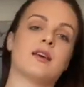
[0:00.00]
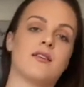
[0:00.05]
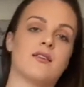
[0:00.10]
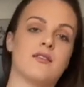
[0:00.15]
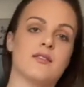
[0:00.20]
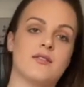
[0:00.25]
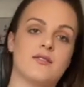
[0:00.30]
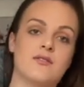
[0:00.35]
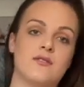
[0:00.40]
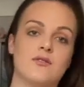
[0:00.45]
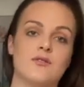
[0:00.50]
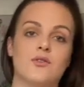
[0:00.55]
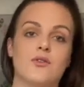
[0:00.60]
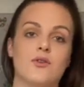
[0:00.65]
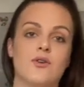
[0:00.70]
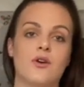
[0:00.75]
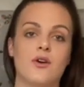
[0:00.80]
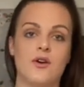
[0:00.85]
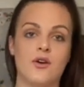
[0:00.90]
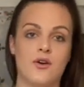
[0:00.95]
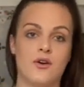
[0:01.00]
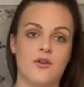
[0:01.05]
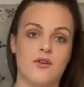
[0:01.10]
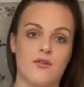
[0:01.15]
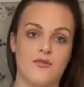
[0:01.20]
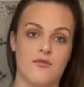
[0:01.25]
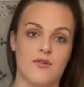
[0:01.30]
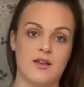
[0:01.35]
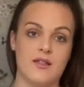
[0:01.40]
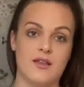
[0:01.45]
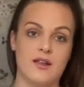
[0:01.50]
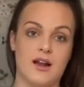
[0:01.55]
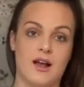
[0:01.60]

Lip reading: I think this will look really